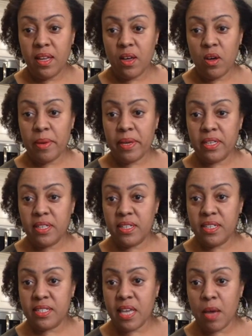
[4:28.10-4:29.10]
Oh my
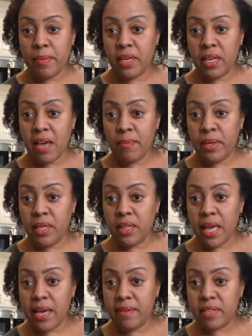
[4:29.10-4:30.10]
goodness, how many
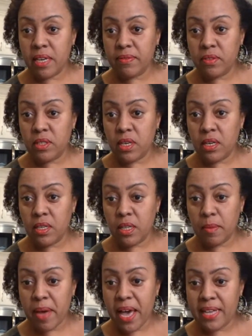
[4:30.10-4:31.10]
lives have you done in
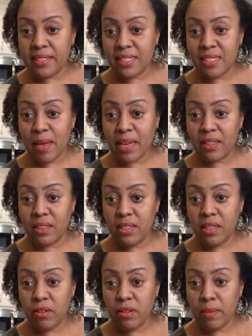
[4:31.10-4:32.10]
the past? This is like
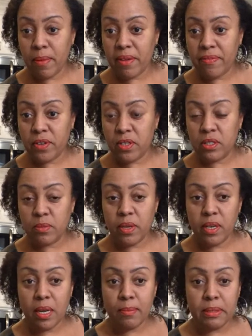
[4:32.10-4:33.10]
literally my first one,
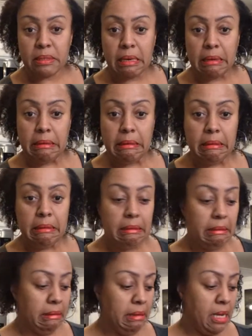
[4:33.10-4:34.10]
and I'm just like, oh.